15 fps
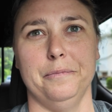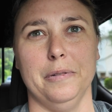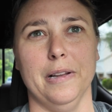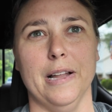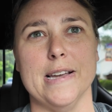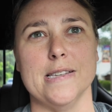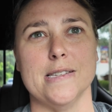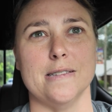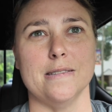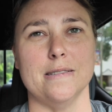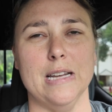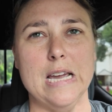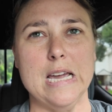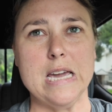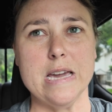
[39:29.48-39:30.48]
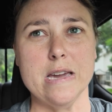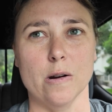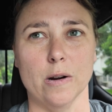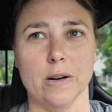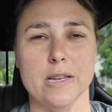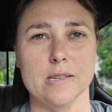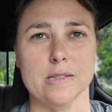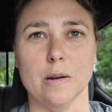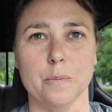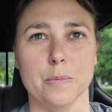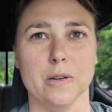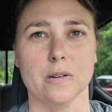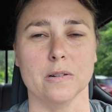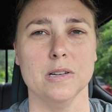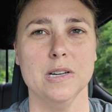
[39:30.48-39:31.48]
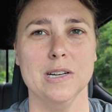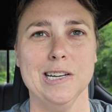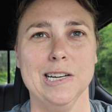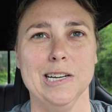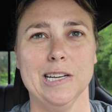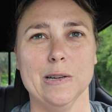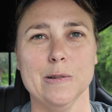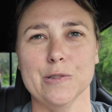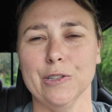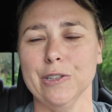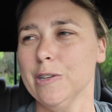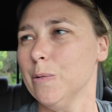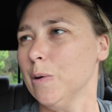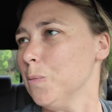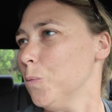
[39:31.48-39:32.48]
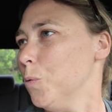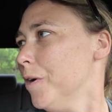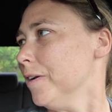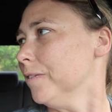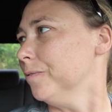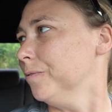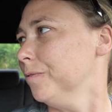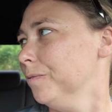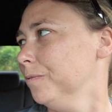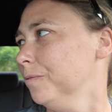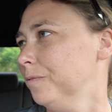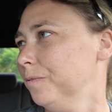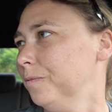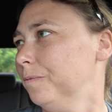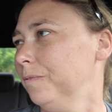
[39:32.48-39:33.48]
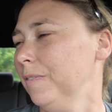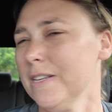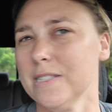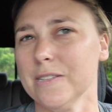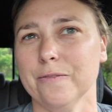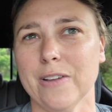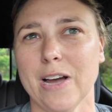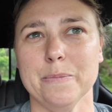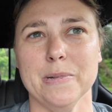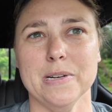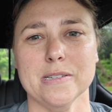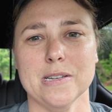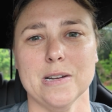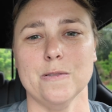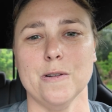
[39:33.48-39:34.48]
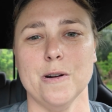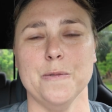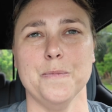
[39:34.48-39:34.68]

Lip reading: place to eat or get something. It was literally what less than 5 minutes down the road.